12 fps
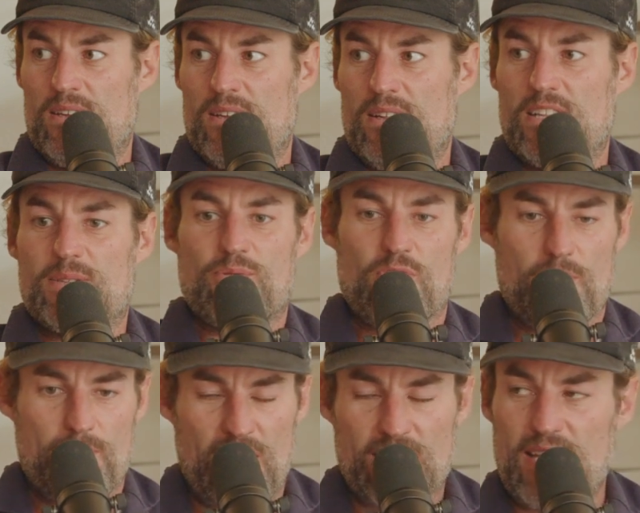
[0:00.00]
Let's bring
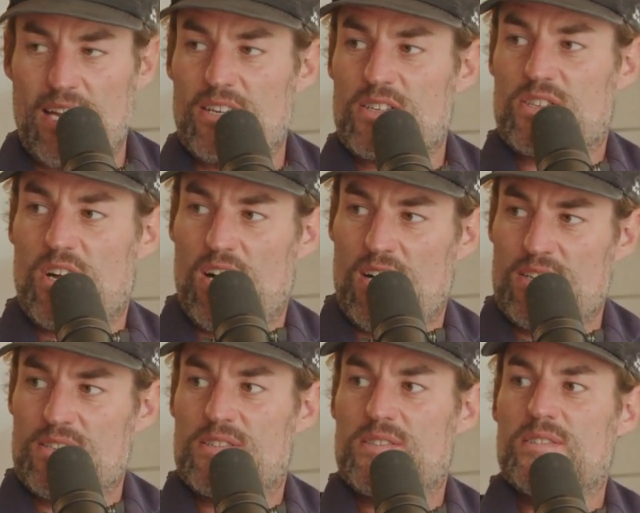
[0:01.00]
him back down to
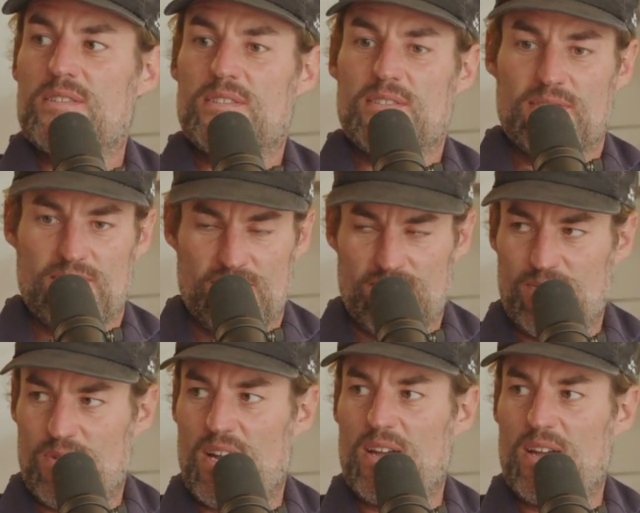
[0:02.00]
size. Where,